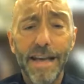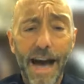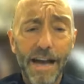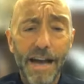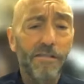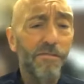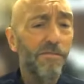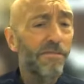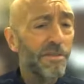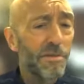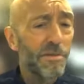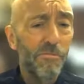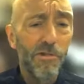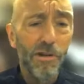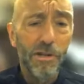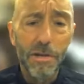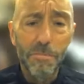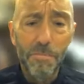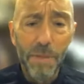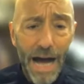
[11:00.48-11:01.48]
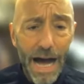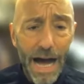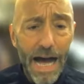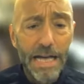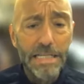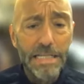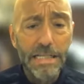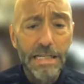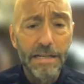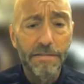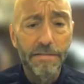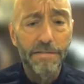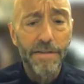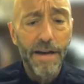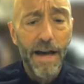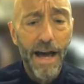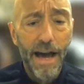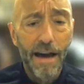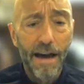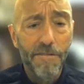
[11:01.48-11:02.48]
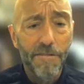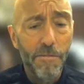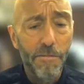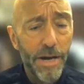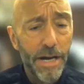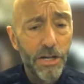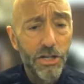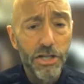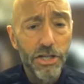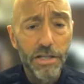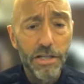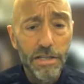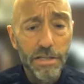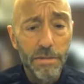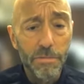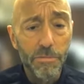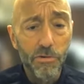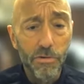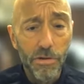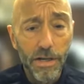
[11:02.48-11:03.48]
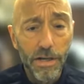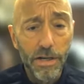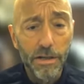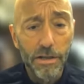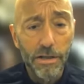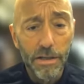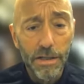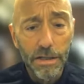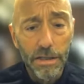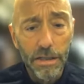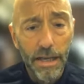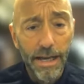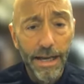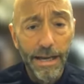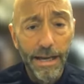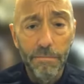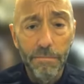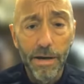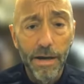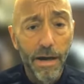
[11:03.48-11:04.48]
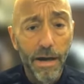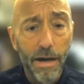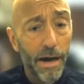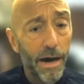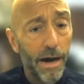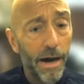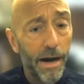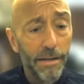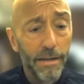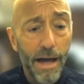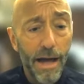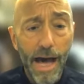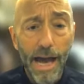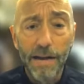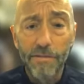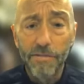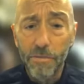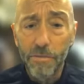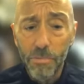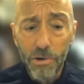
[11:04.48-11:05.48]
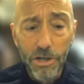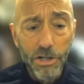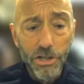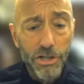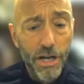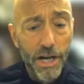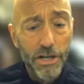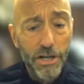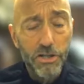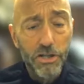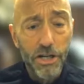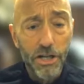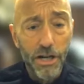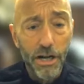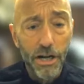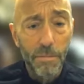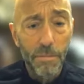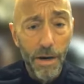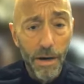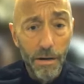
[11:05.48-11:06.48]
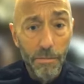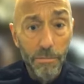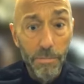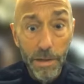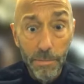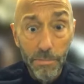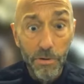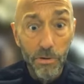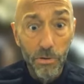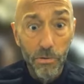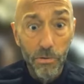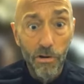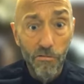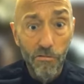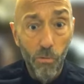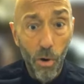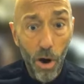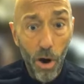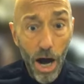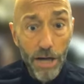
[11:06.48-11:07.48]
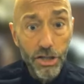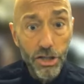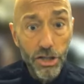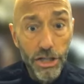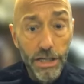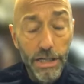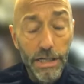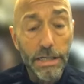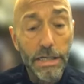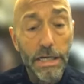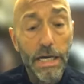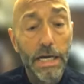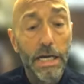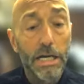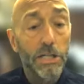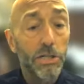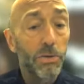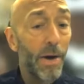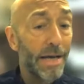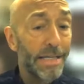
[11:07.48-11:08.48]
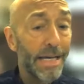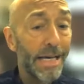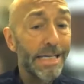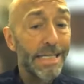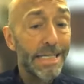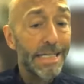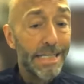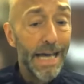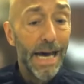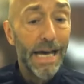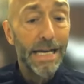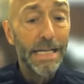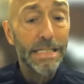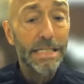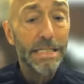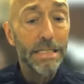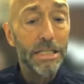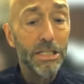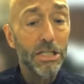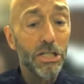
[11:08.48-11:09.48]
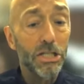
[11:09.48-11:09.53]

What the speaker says: gotten some really positive affirmations, some critical acclaim, a lot of appreciation among people who have watched it. So as I said, it's